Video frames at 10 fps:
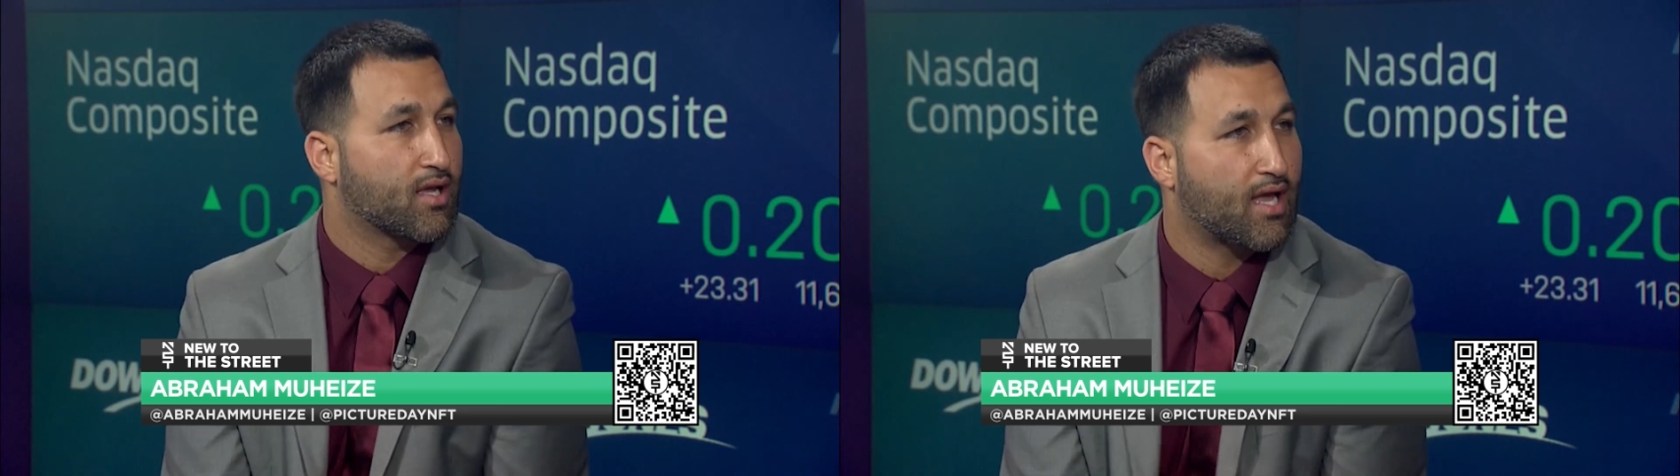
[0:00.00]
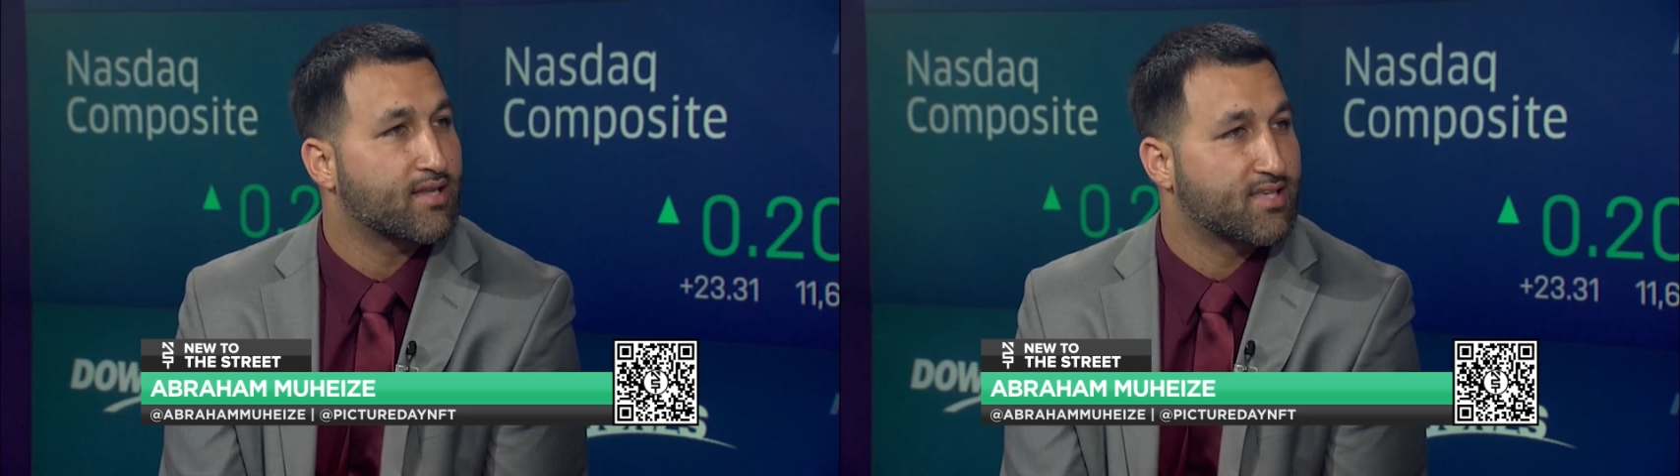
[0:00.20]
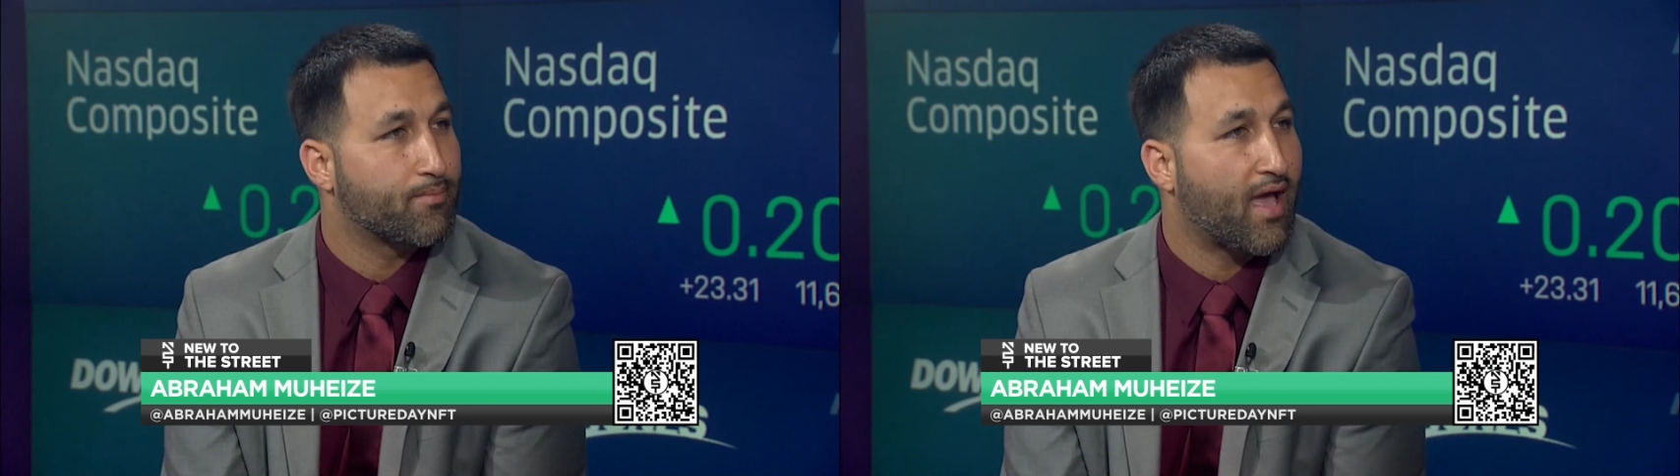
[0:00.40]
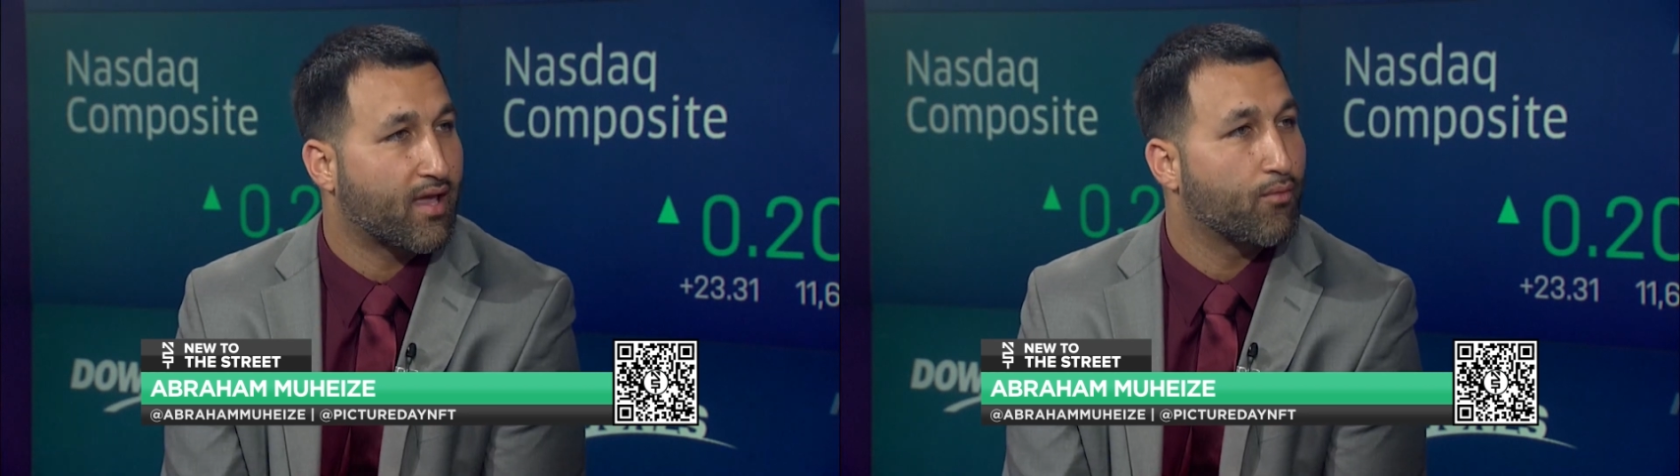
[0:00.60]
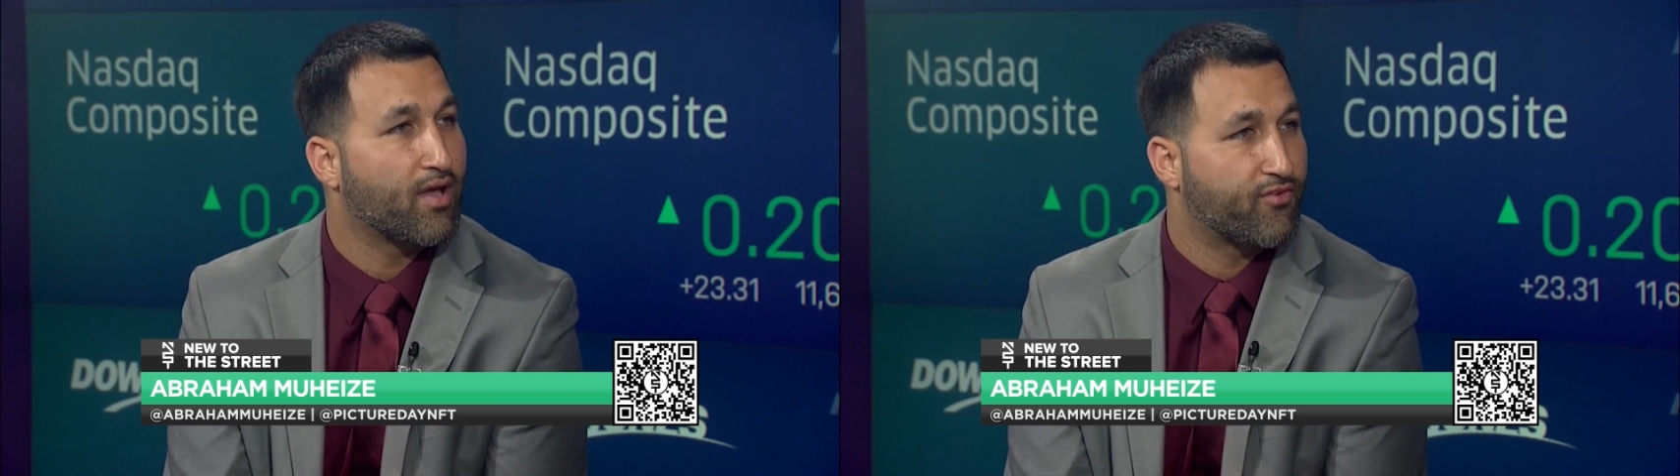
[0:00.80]
kind of sit back
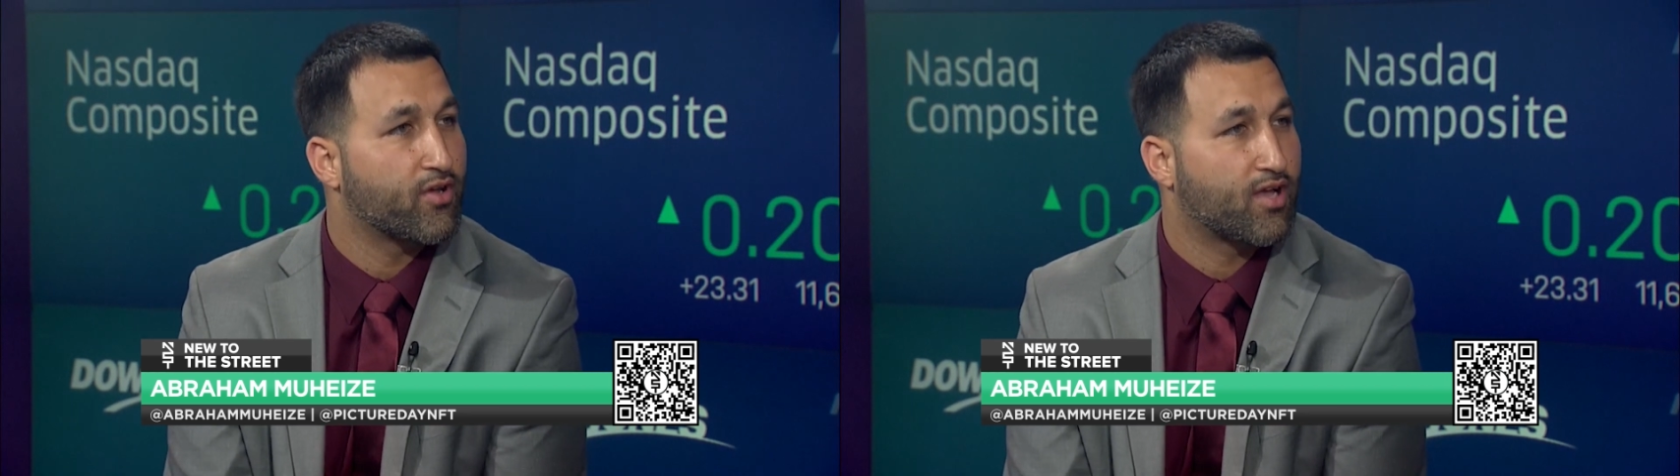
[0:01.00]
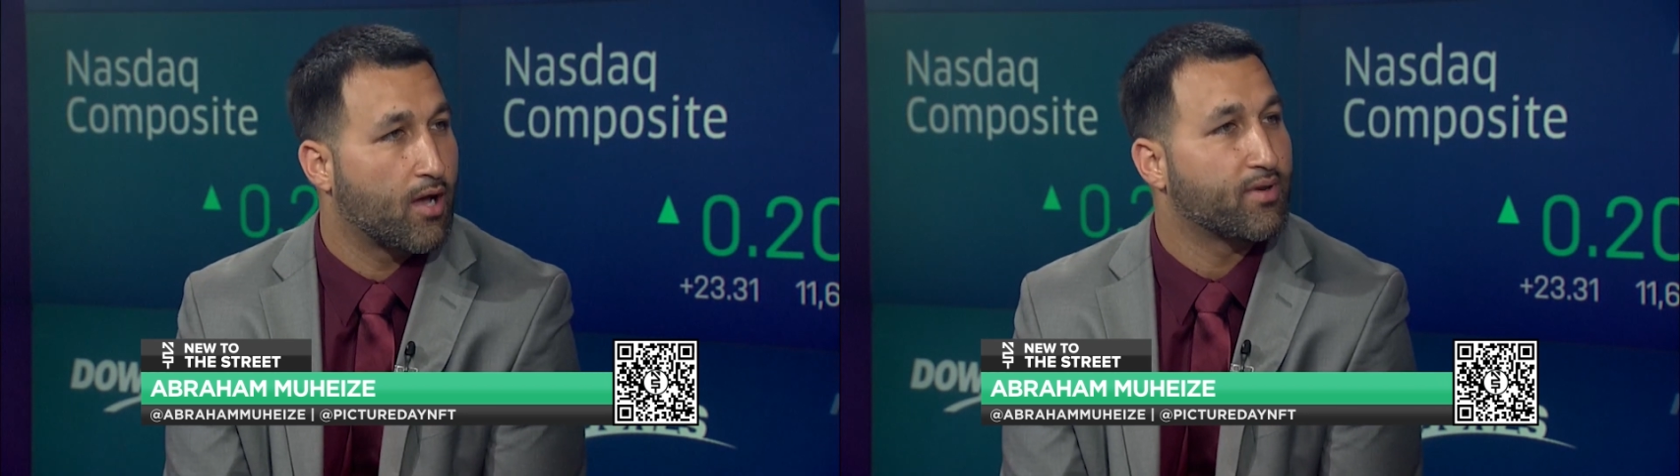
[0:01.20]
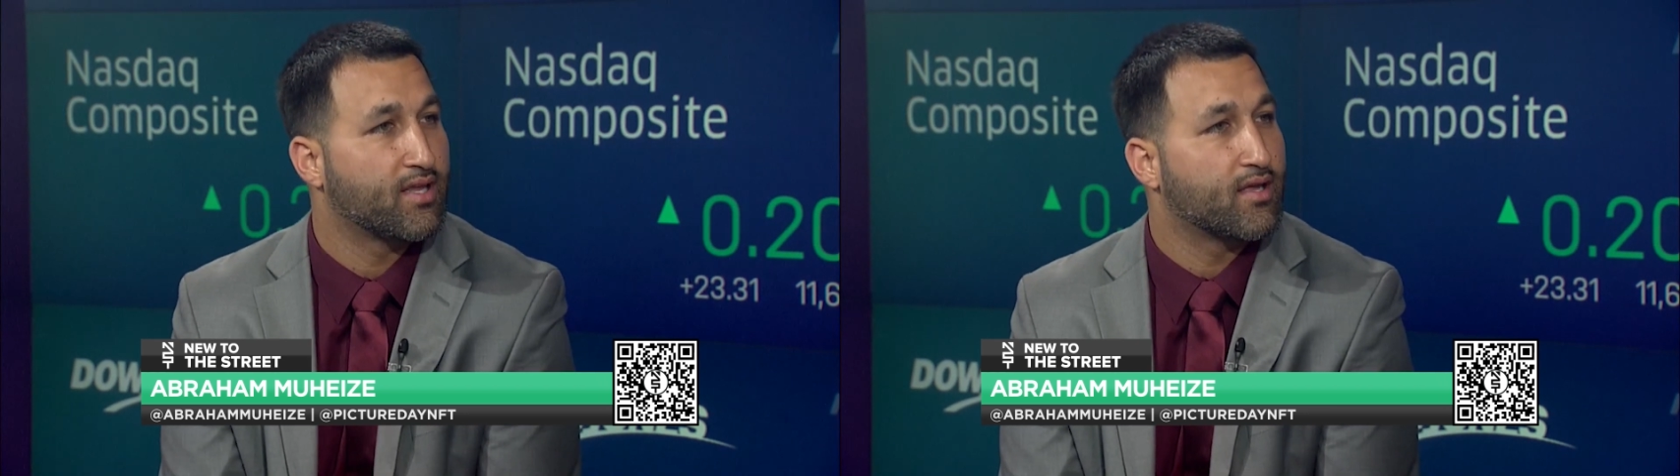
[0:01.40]
and wait for your company